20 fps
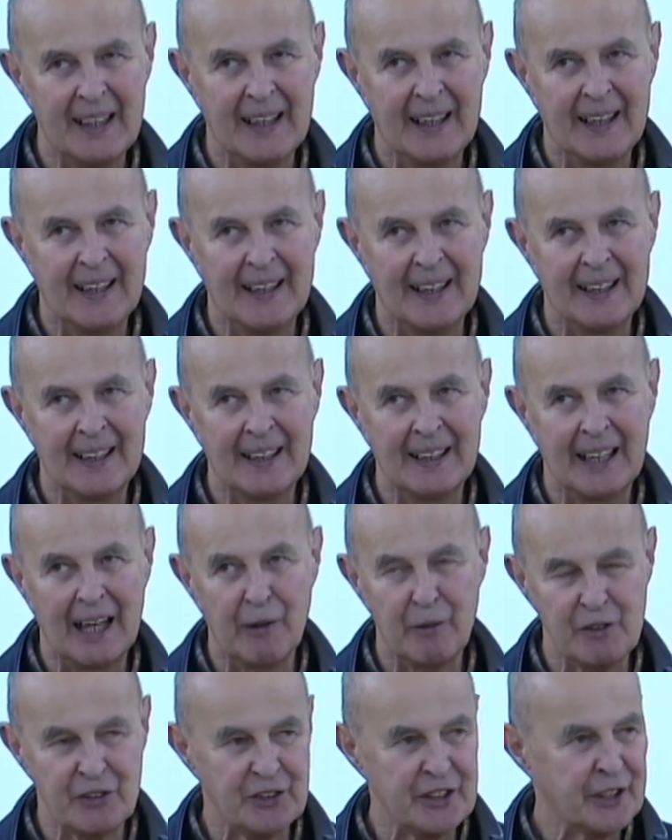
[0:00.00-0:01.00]
Uh, I
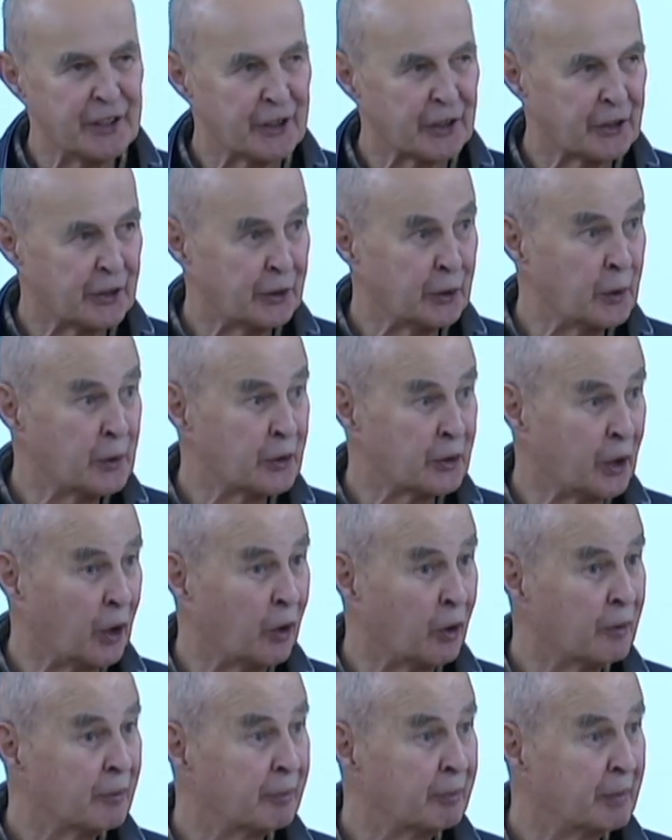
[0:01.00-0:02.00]
was eager to do
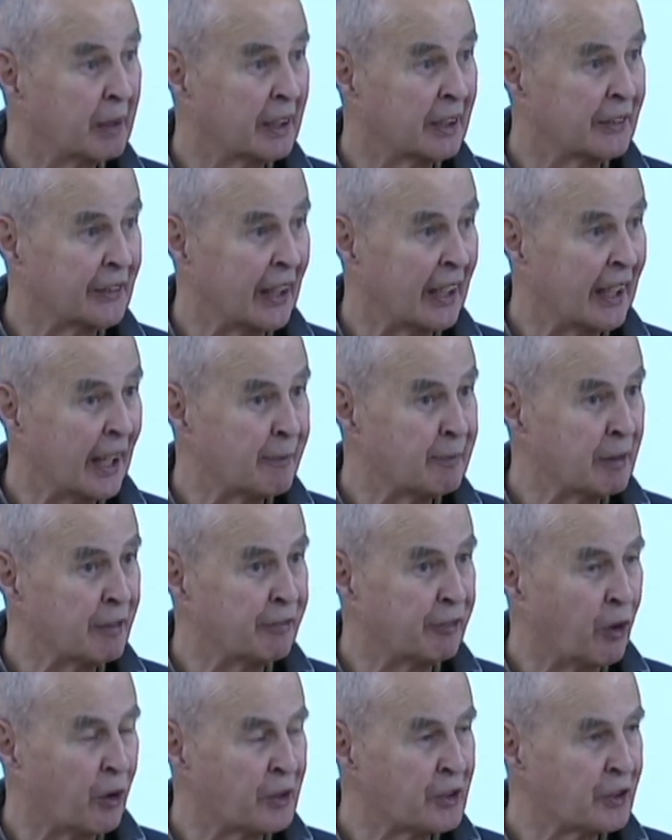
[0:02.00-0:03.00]
so because I had been
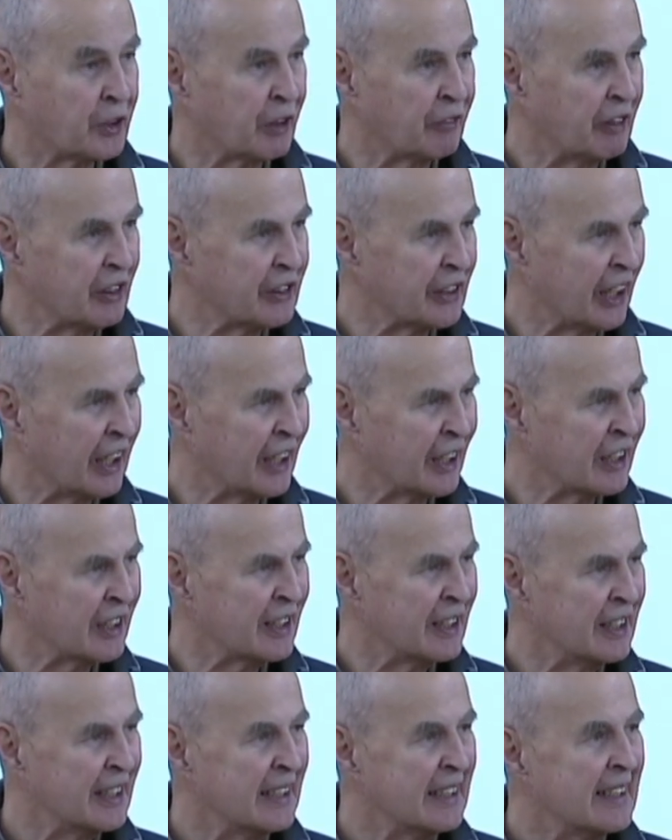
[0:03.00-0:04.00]
forced to retire.
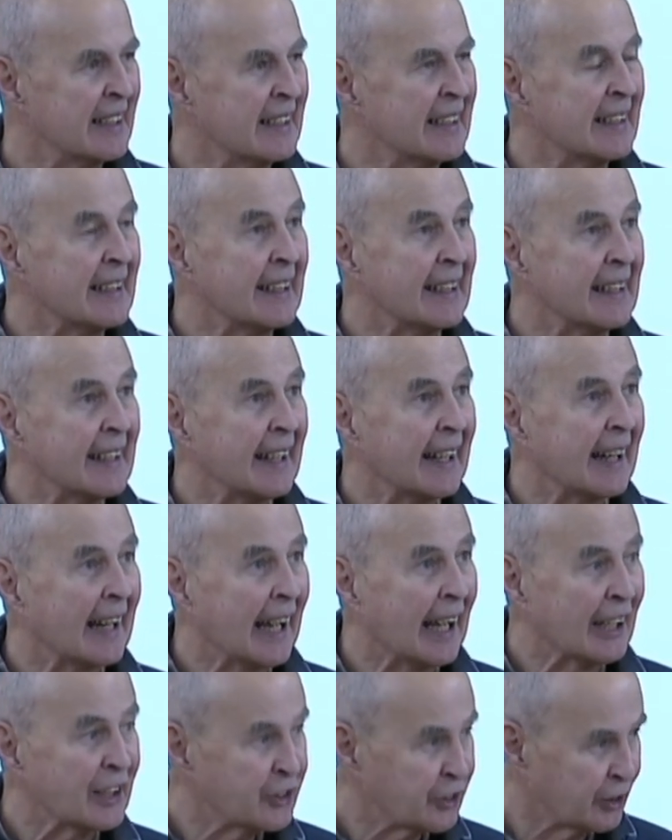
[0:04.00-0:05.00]

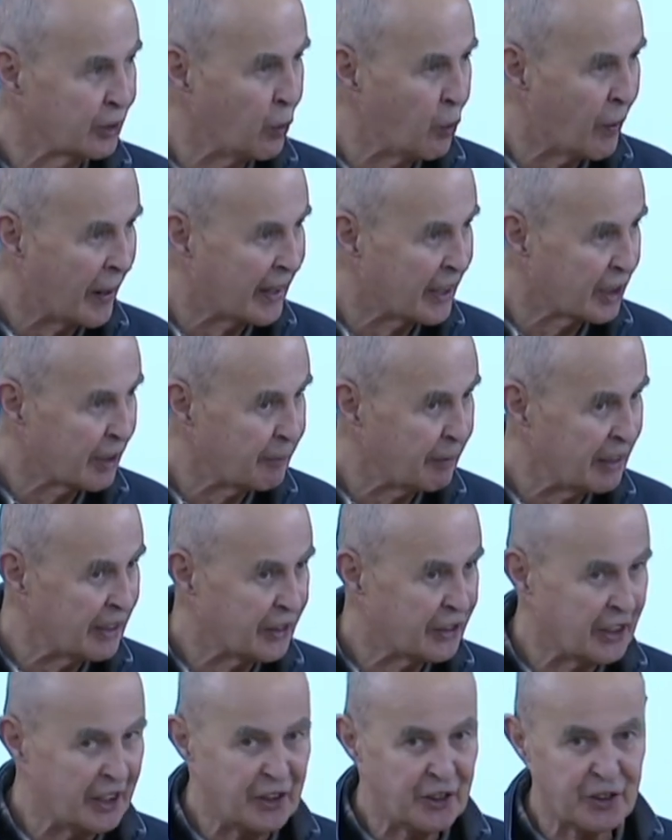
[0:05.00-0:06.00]
I still wanted to be a
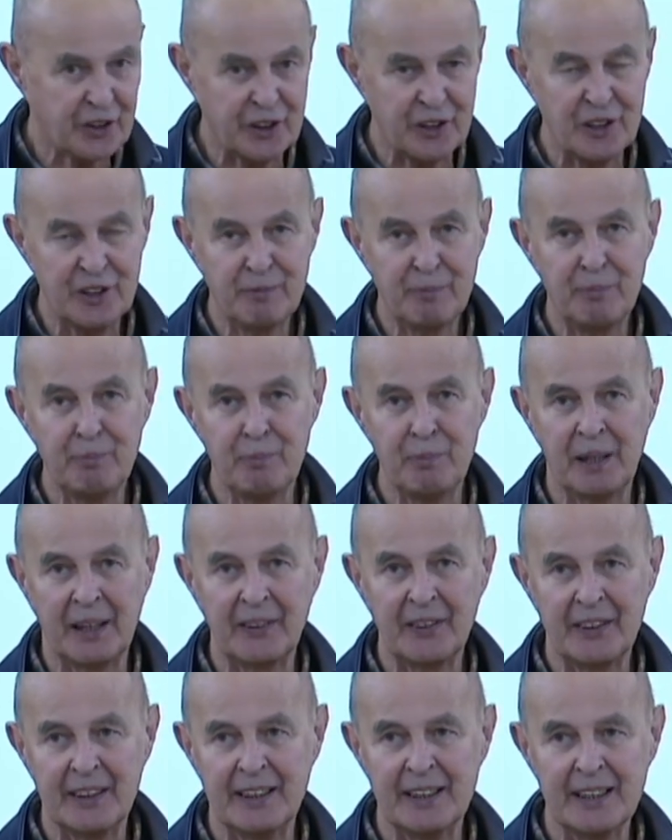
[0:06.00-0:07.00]
teacher,
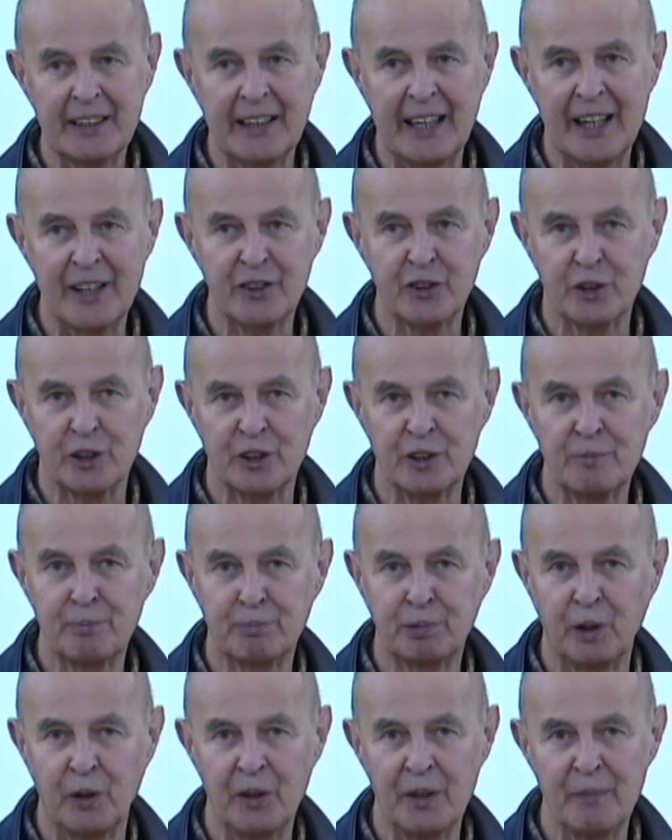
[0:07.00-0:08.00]
but the cancer
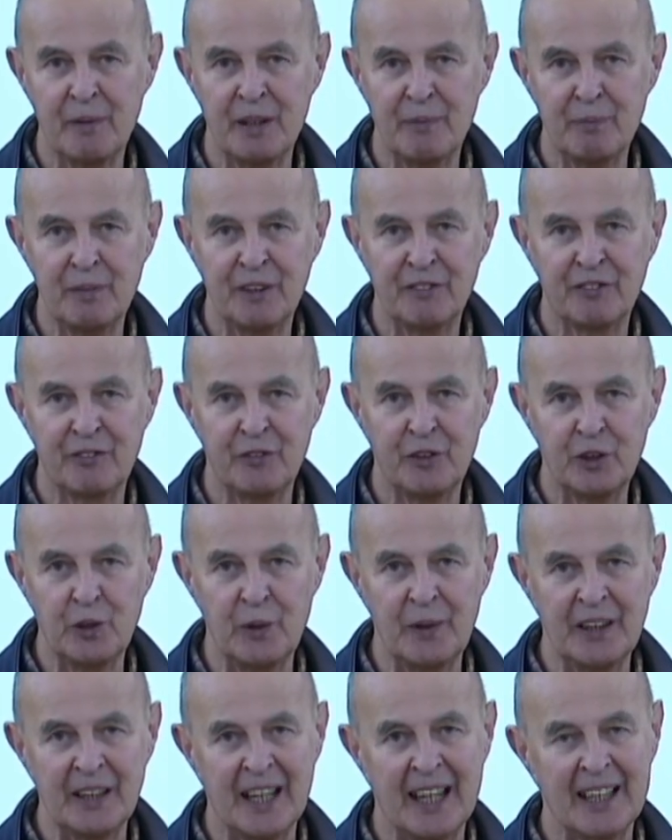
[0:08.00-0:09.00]
prohibited me from
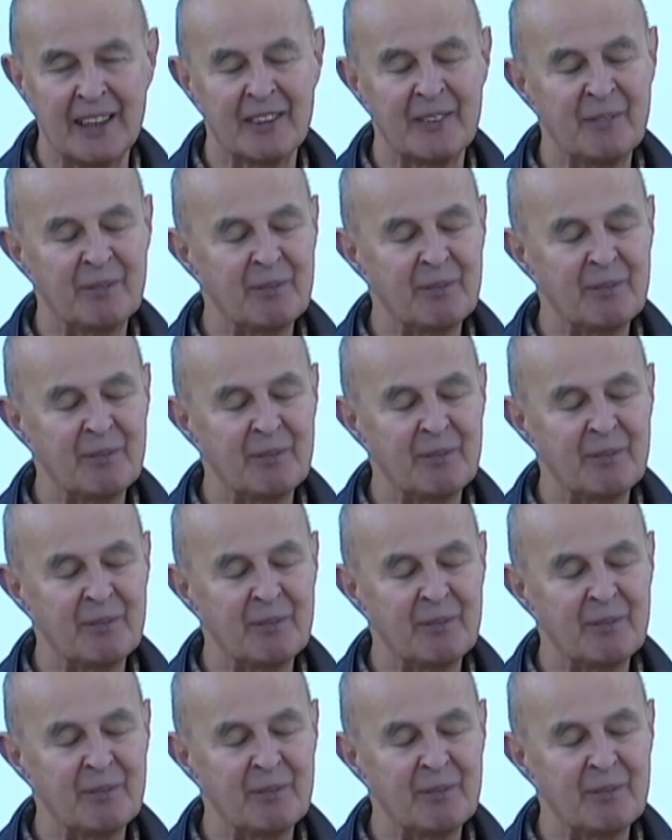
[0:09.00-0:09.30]
doing that.